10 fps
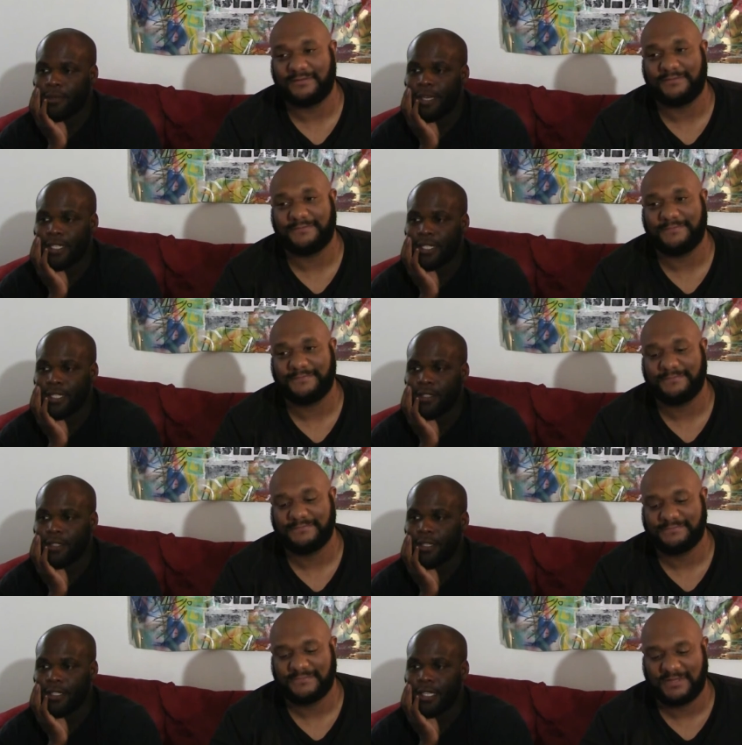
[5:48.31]
Speaker 1: it's
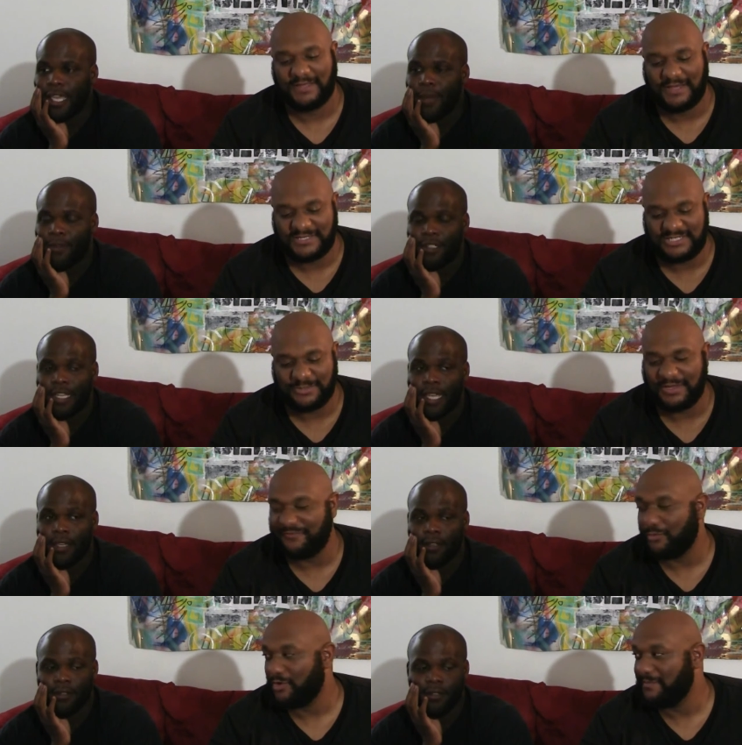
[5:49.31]
basically, it's a game of... She'll
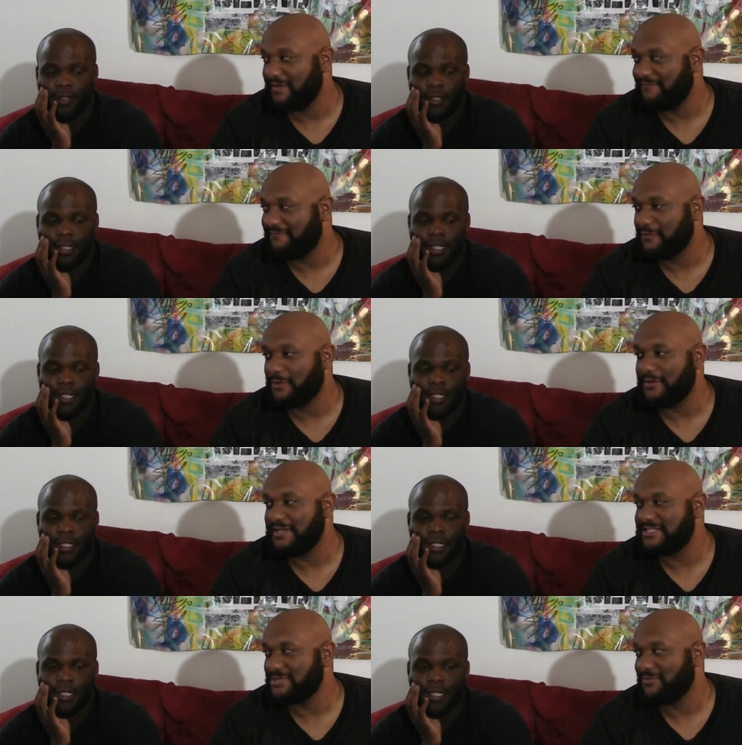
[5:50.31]
give a woman a
Speaker 2: full-on
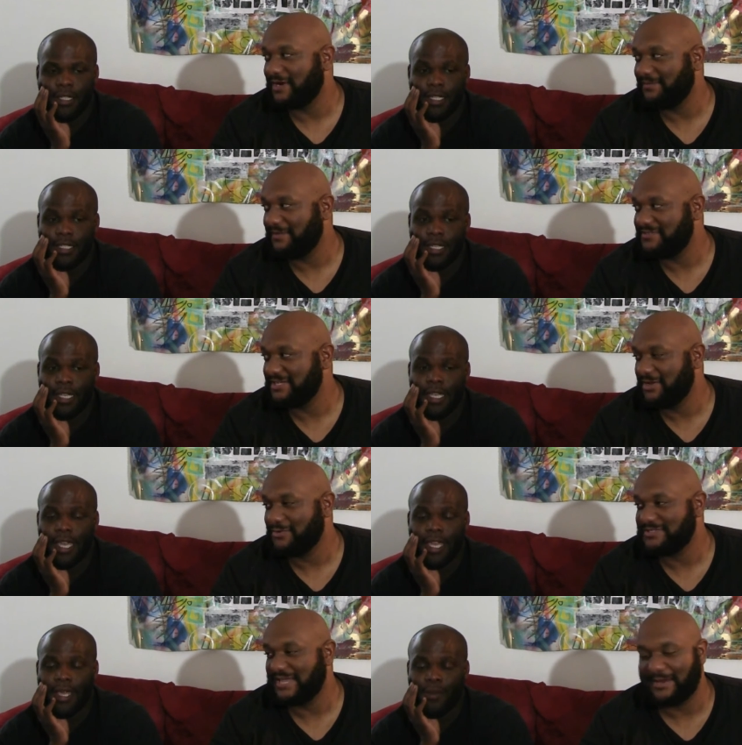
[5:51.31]
hysterectomy if she
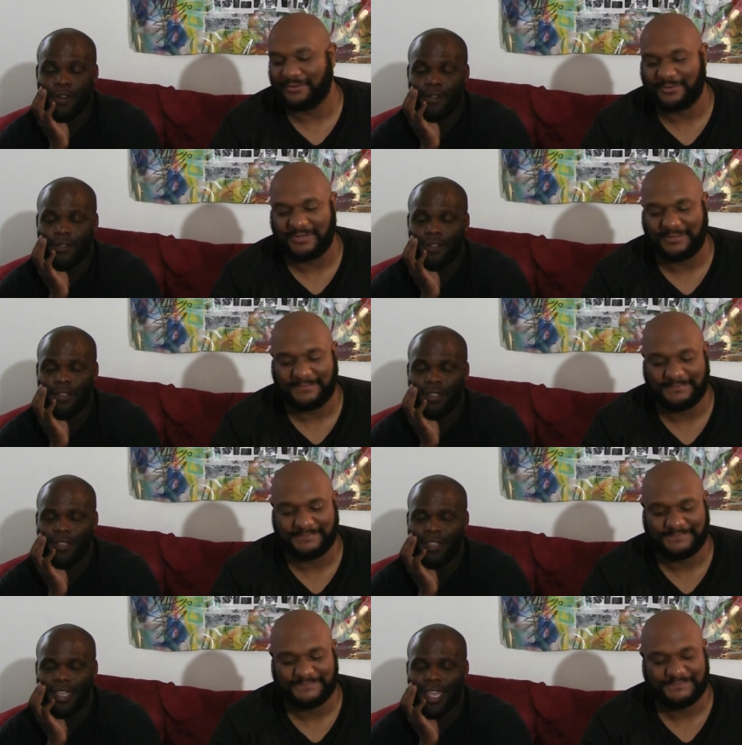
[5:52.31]
goes down on that.
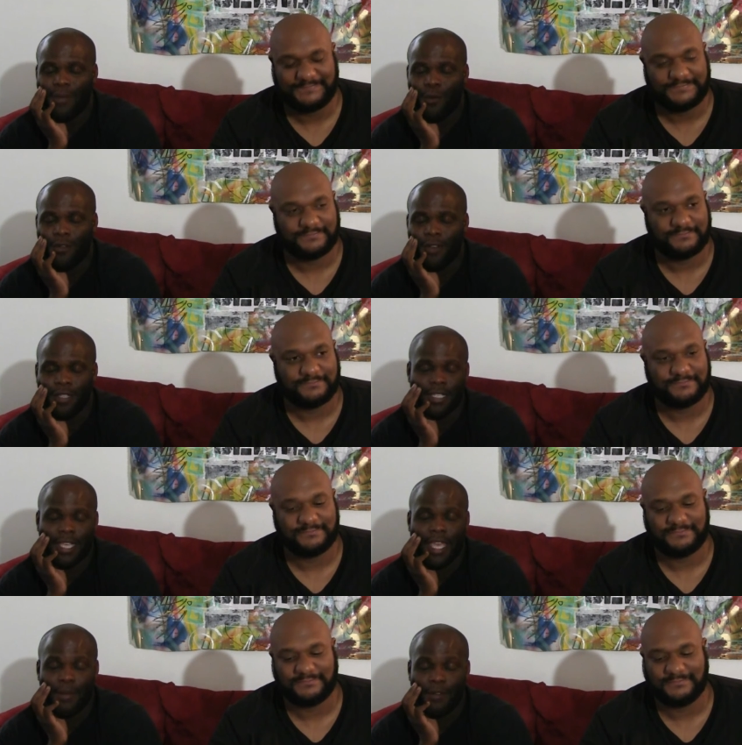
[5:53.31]
Speaker 1: Game of, it's
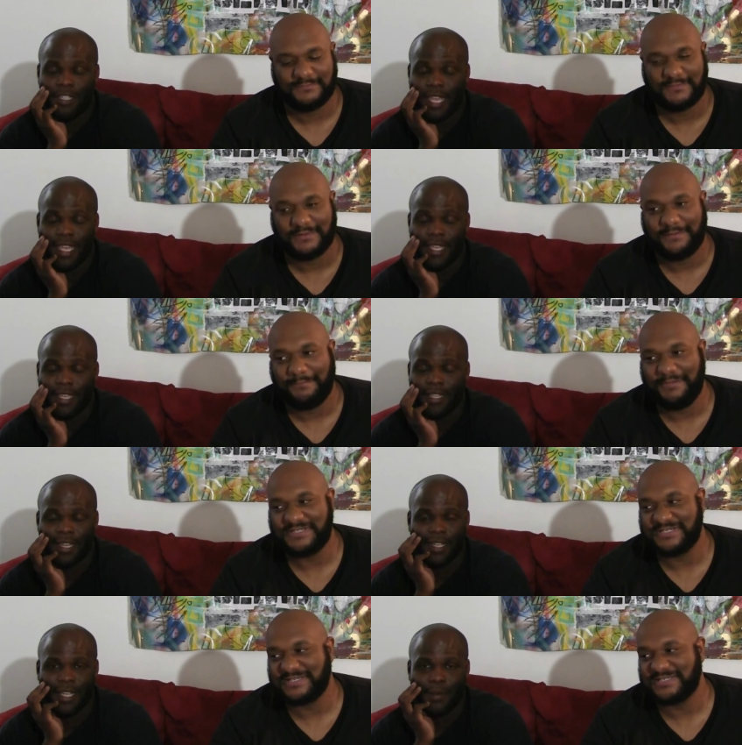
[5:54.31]
a game of taking.
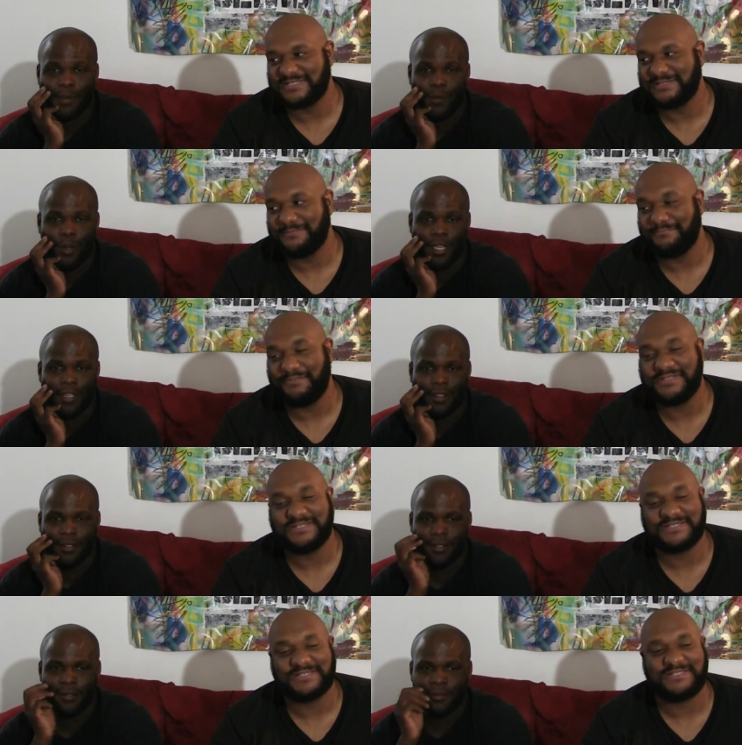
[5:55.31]
Bitches is,
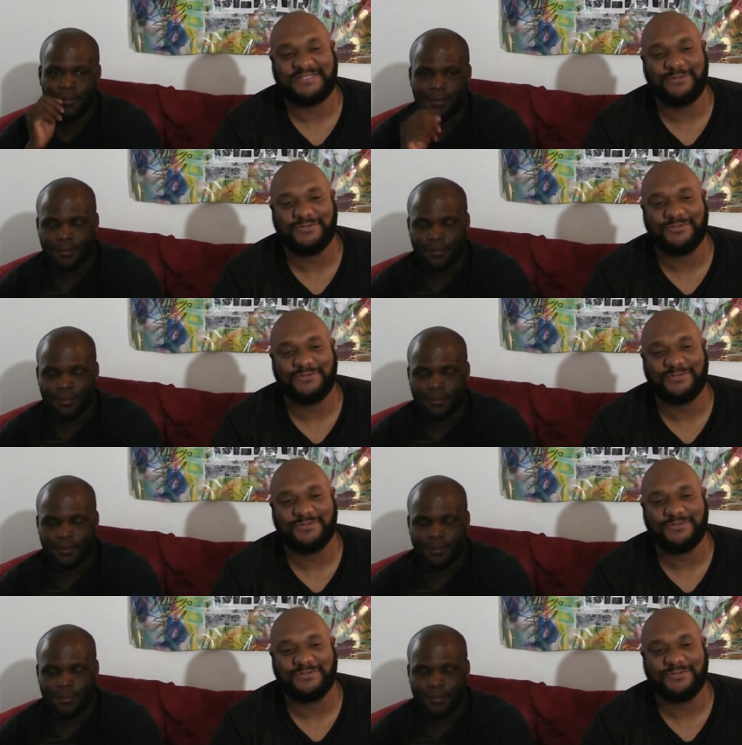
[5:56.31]
bitches is